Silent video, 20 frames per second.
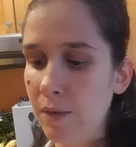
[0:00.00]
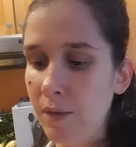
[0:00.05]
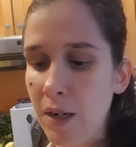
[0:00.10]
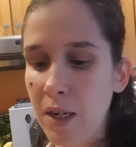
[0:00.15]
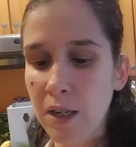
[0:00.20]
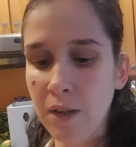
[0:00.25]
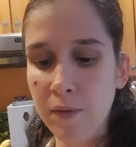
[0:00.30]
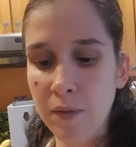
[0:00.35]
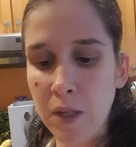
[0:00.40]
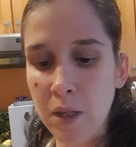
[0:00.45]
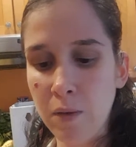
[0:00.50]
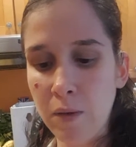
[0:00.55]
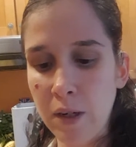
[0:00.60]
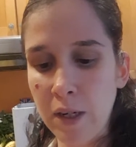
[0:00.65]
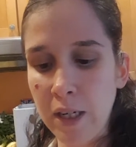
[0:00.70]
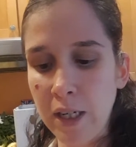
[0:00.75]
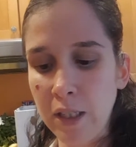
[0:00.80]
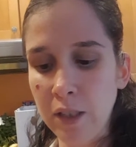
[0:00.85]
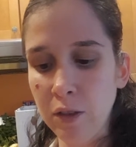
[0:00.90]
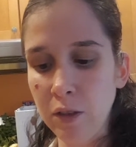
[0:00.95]
if any of you
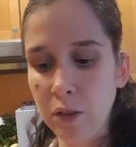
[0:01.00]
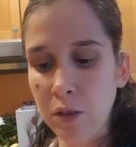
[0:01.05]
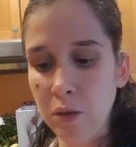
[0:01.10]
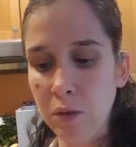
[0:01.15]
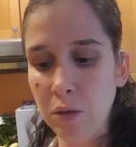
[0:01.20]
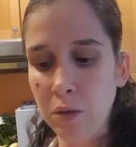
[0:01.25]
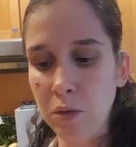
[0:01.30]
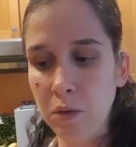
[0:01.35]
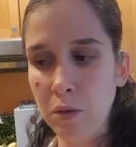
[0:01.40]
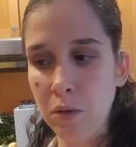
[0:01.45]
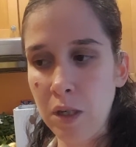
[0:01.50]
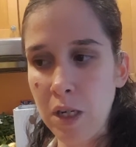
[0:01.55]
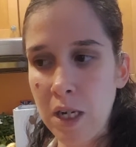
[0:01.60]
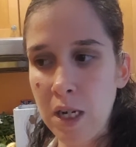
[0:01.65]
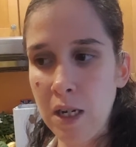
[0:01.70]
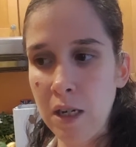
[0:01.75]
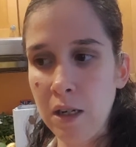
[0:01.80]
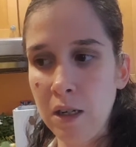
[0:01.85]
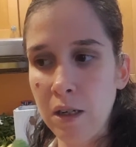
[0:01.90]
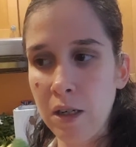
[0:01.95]
are into,
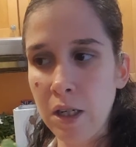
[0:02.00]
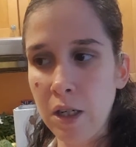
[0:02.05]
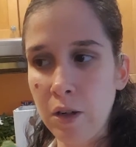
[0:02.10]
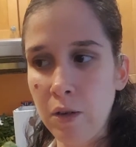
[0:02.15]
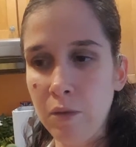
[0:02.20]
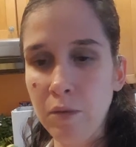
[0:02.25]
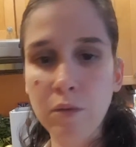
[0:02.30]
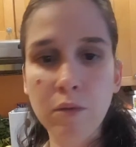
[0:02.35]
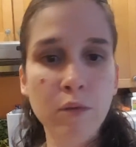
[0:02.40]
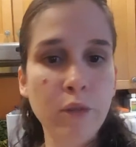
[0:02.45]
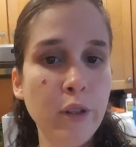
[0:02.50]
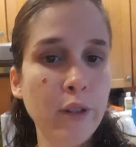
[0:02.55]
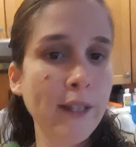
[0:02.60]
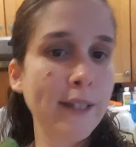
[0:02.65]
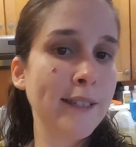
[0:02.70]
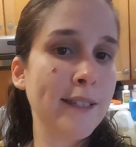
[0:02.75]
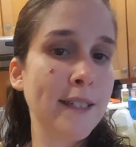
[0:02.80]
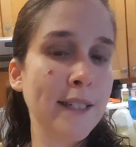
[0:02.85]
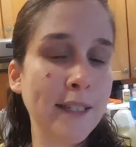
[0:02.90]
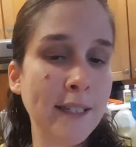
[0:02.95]

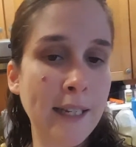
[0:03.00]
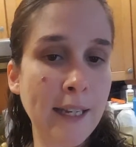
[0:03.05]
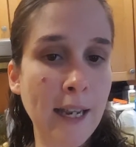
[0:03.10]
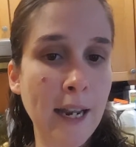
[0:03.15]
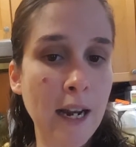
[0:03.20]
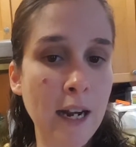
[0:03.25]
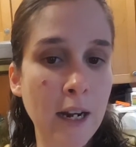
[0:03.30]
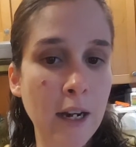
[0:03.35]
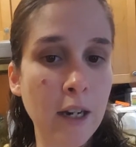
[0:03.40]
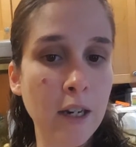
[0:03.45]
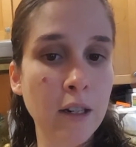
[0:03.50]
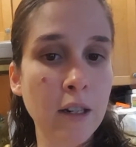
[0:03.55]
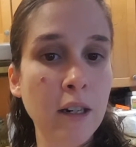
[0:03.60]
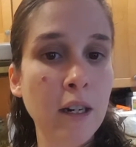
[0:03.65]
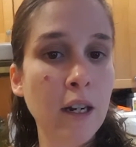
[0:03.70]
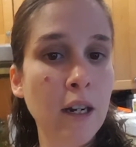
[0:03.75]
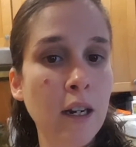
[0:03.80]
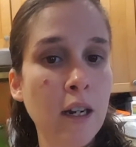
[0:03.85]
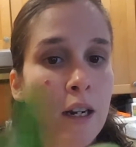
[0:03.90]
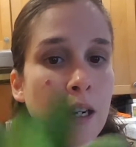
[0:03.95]
cleansing the air,
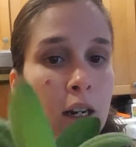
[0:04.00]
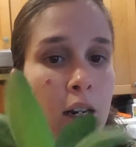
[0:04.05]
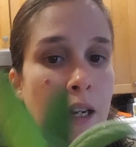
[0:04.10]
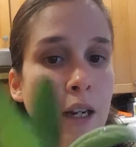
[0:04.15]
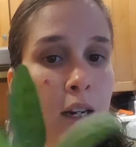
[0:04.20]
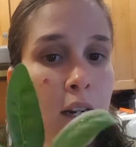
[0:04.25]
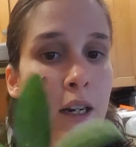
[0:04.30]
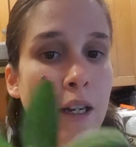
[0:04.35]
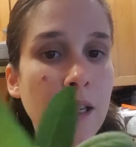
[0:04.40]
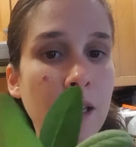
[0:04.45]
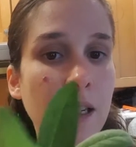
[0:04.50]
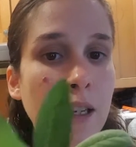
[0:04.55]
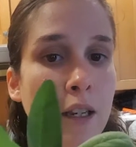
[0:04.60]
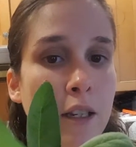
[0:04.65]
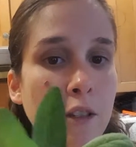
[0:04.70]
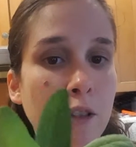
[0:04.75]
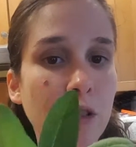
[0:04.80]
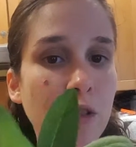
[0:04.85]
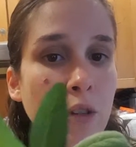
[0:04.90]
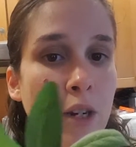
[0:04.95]

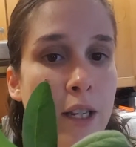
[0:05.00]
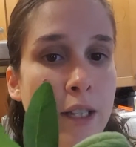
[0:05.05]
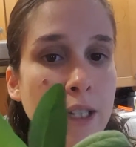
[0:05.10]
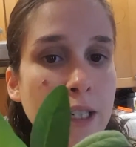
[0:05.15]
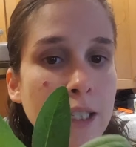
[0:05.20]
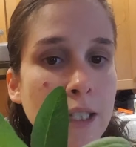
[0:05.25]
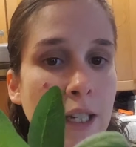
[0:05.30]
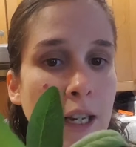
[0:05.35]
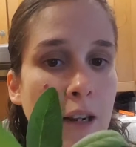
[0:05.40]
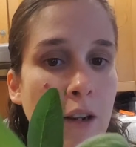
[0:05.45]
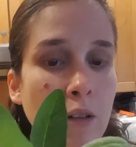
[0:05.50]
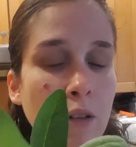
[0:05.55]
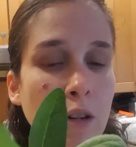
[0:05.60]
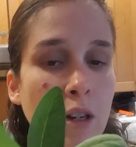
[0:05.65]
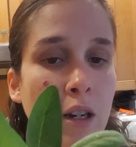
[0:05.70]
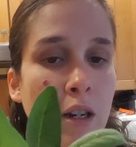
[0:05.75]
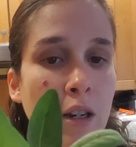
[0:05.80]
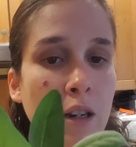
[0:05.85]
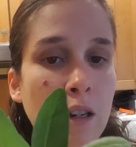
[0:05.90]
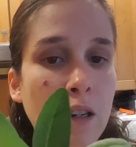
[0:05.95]
you dry this out
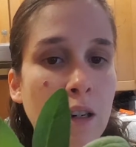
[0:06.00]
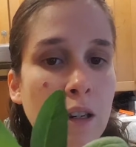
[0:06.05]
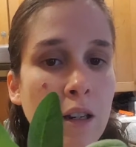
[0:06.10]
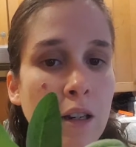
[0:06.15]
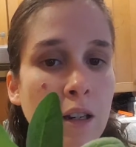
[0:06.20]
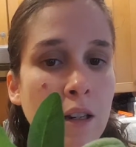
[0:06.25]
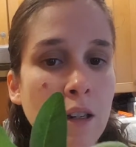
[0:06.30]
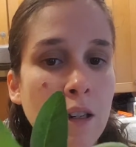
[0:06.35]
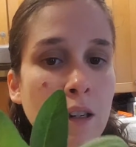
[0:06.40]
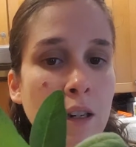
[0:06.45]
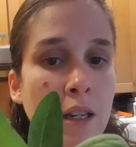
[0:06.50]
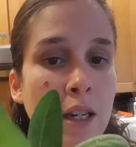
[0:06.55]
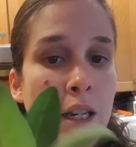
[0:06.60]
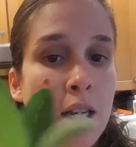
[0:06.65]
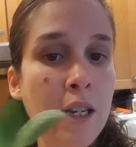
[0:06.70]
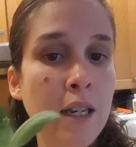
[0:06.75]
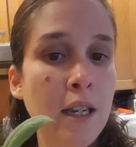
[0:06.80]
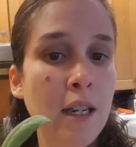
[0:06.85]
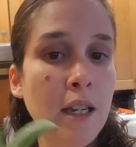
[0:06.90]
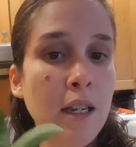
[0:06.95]

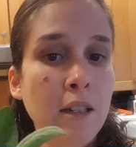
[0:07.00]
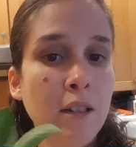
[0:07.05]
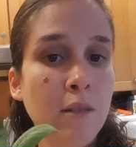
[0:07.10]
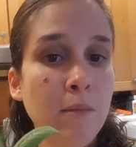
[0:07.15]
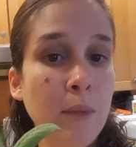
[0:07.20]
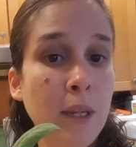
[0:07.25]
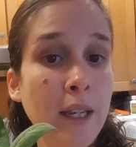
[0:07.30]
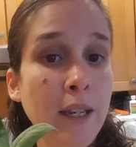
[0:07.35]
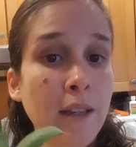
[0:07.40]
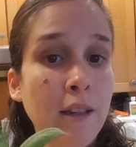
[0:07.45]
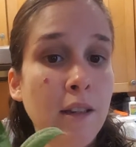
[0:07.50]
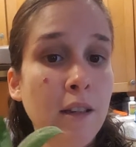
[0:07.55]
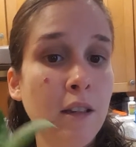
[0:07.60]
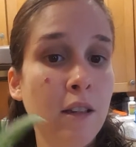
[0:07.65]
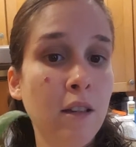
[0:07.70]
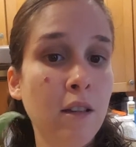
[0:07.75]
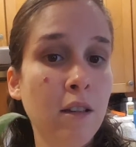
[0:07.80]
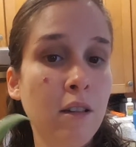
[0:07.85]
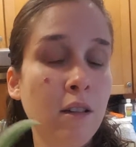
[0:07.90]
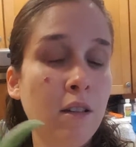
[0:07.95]
and you make
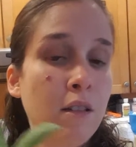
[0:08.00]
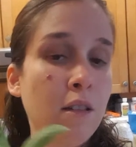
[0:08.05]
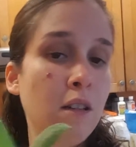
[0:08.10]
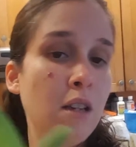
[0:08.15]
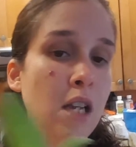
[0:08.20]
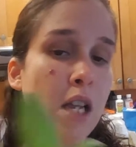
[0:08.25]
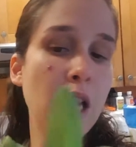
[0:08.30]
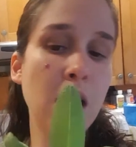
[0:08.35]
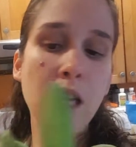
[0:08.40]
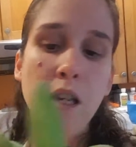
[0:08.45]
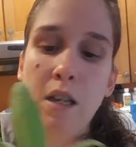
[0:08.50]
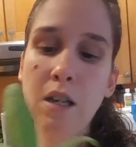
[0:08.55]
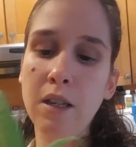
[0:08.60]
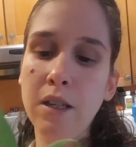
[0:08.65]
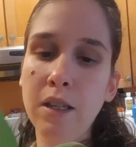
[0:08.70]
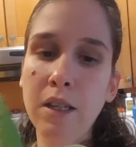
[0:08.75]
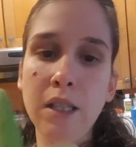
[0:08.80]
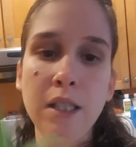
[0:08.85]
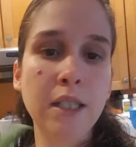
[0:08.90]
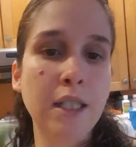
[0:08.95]

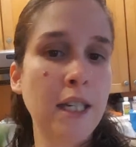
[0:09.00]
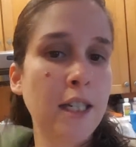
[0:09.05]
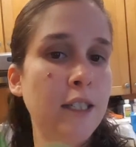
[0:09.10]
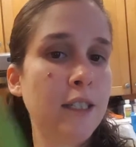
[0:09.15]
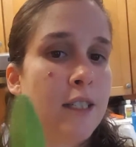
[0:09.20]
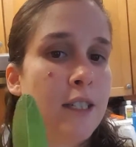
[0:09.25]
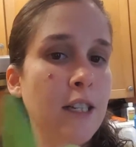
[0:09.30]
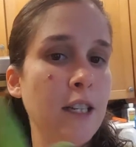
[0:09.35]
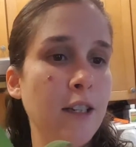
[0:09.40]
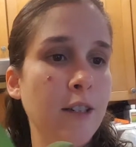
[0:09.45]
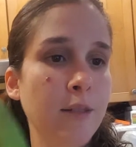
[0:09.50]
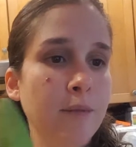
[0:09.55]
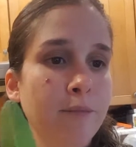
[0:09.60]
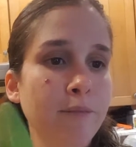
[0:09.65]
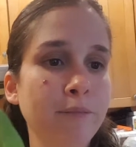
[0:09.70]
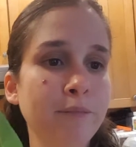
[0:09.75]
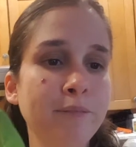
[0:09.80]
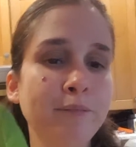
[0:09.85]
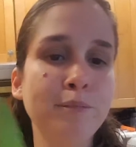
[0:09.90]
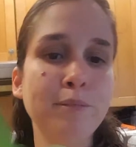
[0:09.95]
a sage stick.
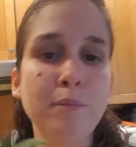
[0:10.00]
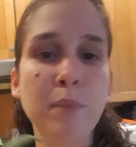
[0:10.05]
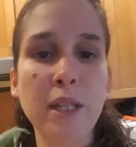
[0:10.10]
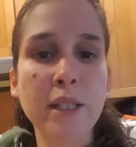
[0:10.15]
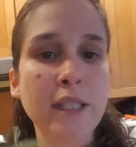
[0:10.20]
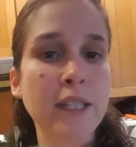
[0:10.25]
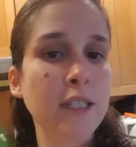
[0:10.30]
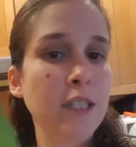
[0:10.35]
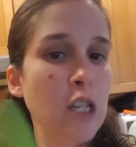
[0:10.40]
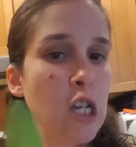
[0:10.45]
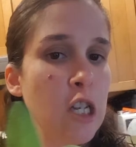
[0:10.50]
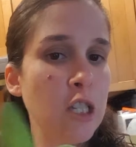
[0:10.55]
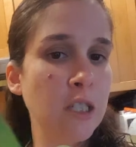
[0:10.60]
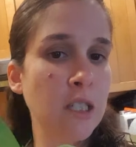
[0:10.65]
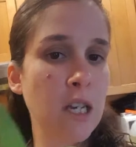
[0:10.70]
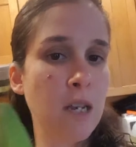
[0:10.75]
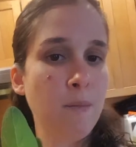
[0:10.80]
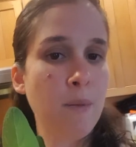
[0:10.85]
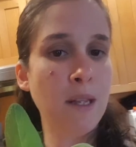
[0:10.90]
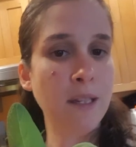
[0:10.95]
But that's all I'll
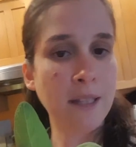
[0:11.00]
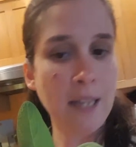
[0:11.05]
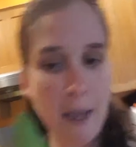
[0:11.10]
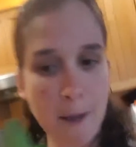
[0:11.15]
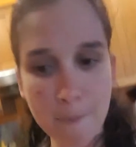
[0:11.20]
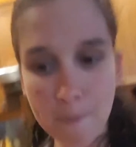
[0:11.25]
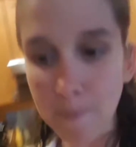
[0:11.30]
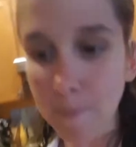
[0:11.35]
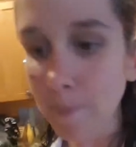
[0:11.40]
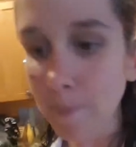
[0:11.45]
say about that.